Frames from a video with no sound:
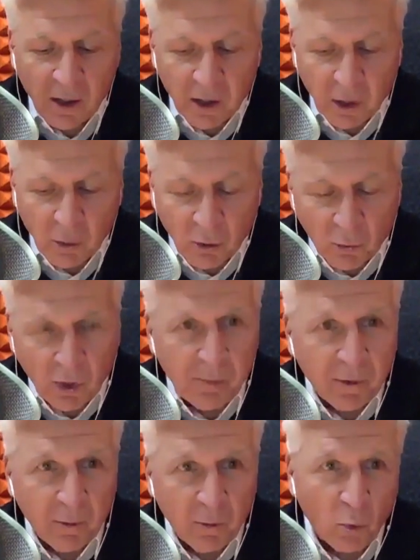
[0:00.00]
you will
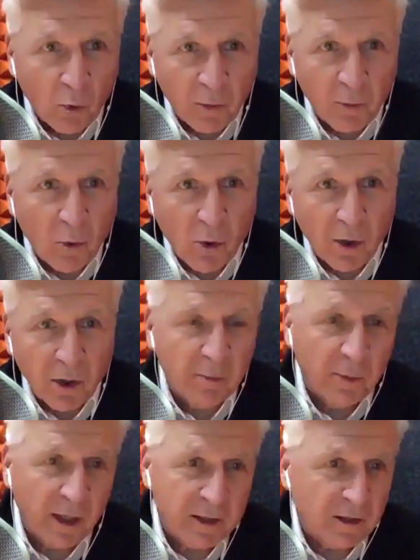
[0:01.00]
reap the reward and the
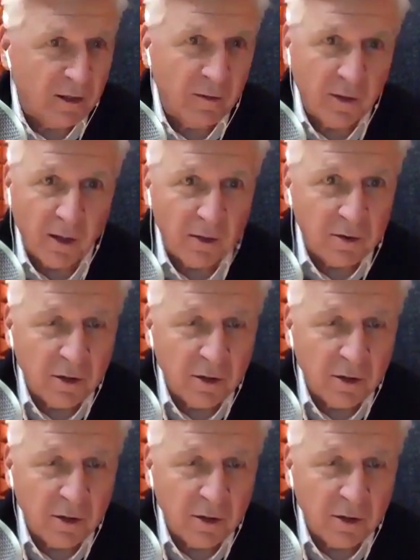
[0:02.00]
blessing of those,